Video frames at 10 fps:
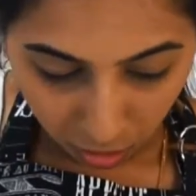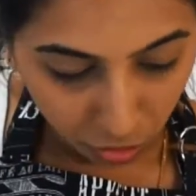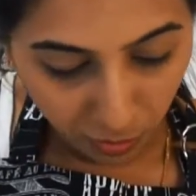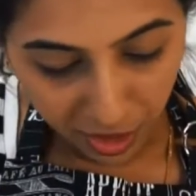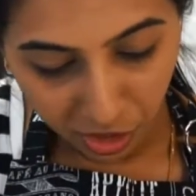
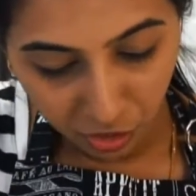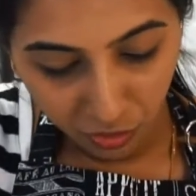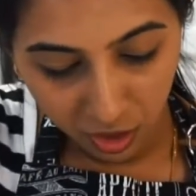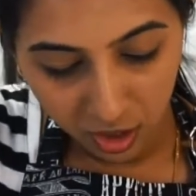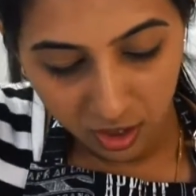to my
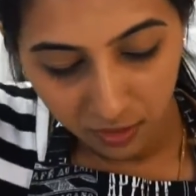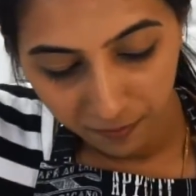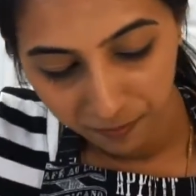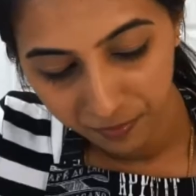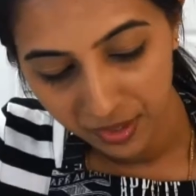sugar
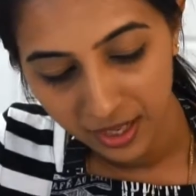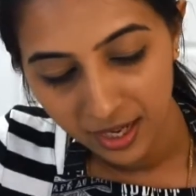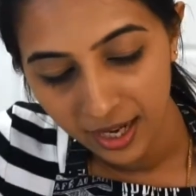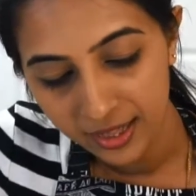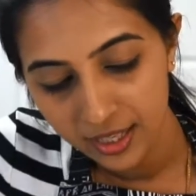
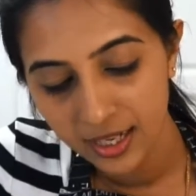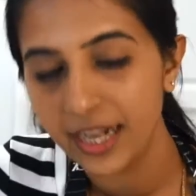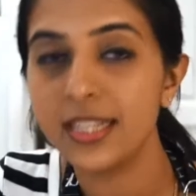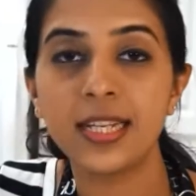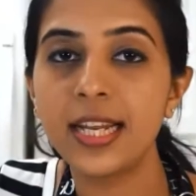and then
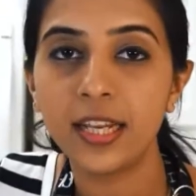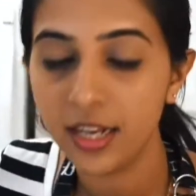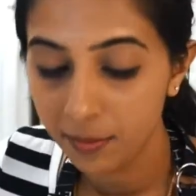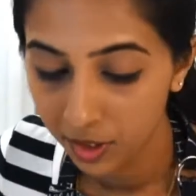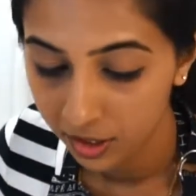nicely
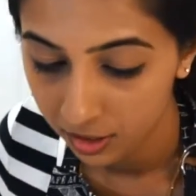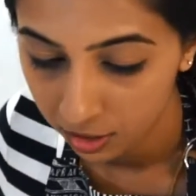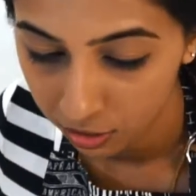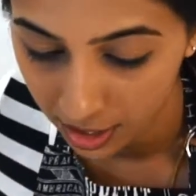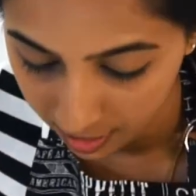cream it.
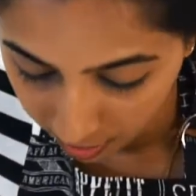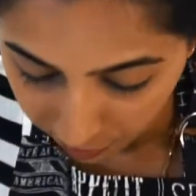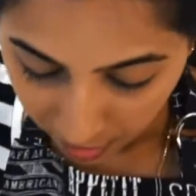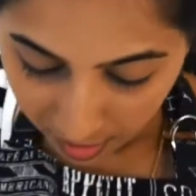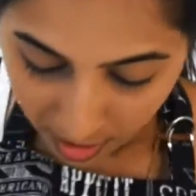So that's
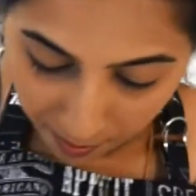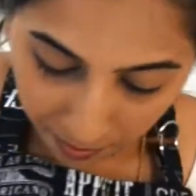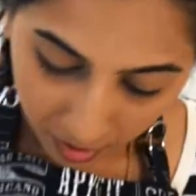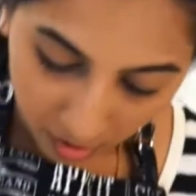the first step.